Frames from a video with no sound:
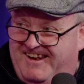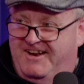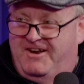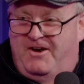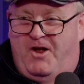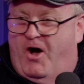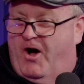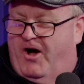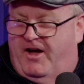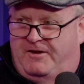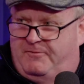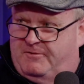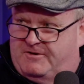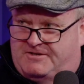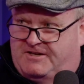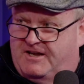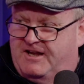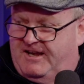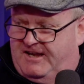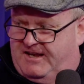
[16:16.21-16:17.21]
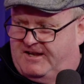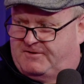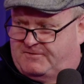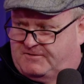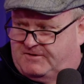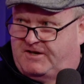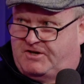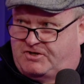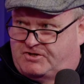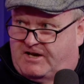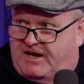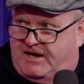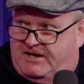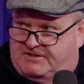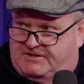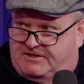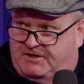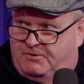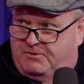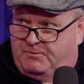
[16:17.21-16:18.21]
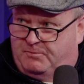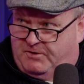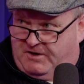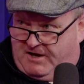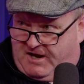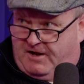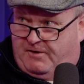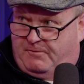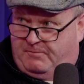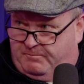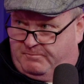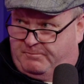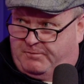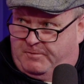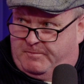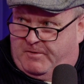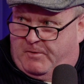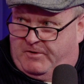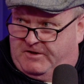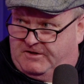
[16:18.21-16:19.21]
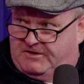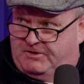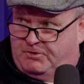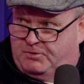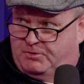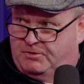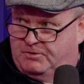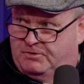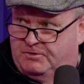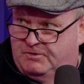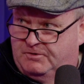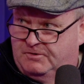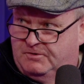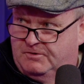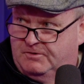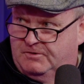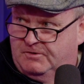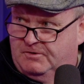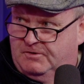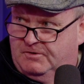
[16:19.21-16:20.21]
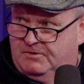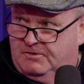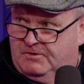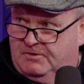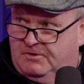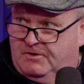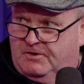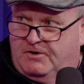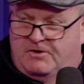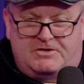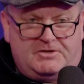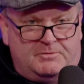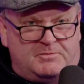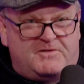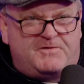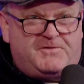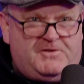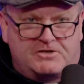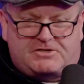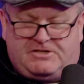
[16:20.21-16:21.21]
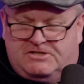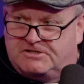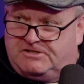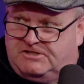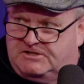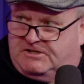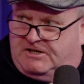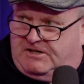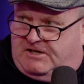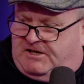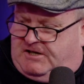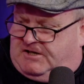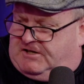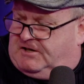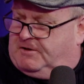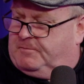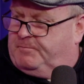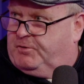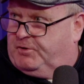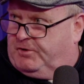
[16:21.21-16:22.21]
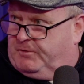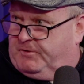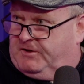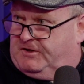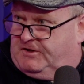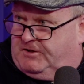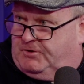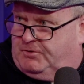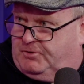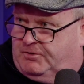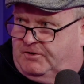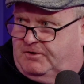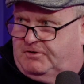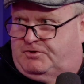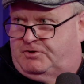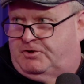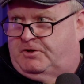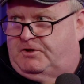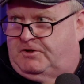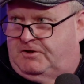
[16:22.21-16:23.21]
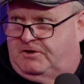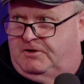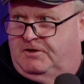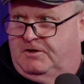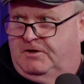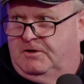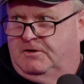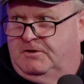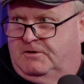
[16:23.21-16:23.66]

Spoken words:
No, he shot himself when I put my windy down. Because he was fucking going at that and I put the windy down and suddenly